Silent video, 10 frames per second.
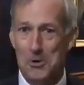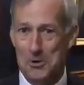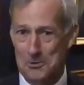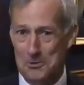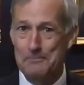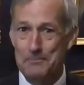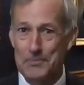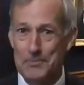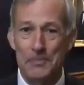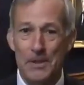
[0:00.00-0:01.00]
So
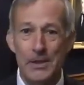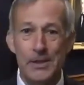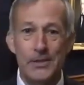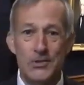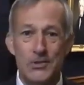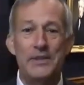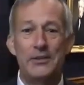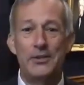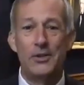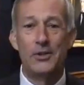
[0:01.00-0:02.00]
on that note,
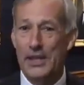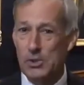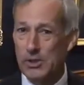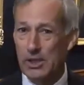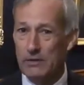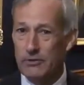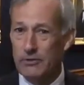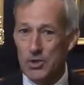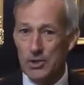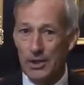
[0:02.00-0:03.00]
thank you again for watching,
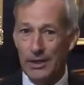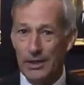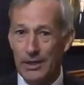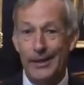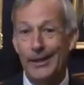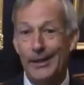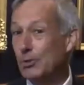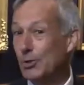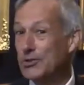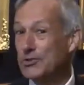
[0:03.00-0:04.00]
and have a good summer.
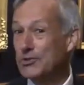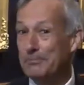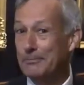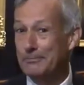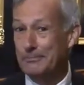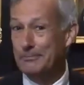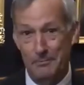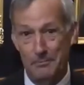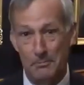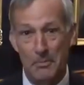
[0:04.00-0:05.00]
Bye now.